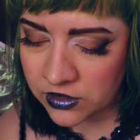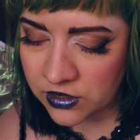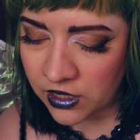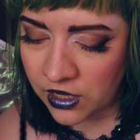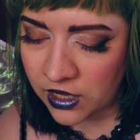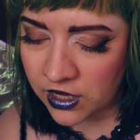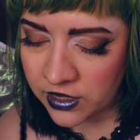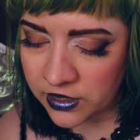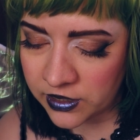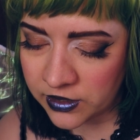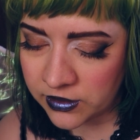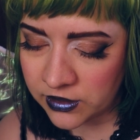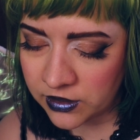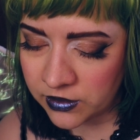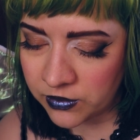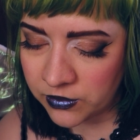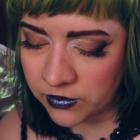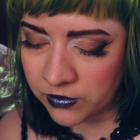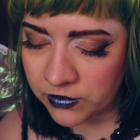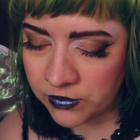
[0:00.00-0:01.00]
dark
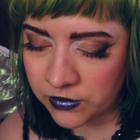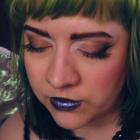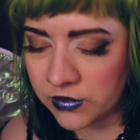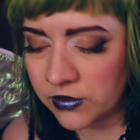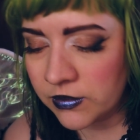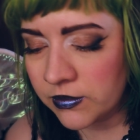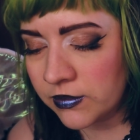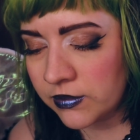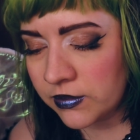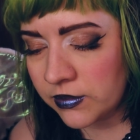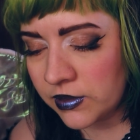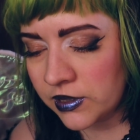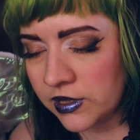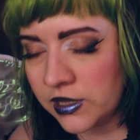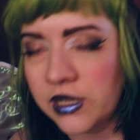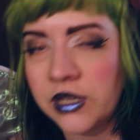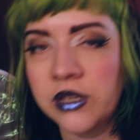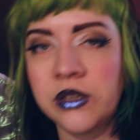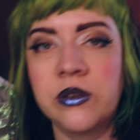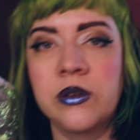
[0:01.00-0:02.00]
blue
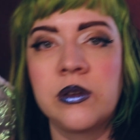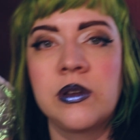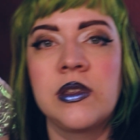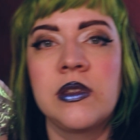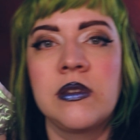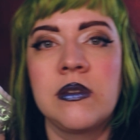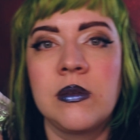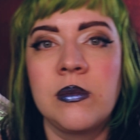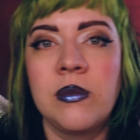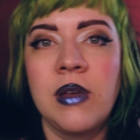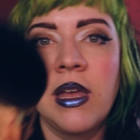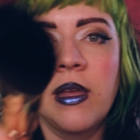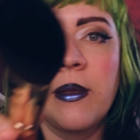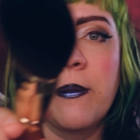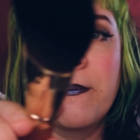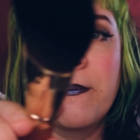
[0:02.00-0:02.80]
as well.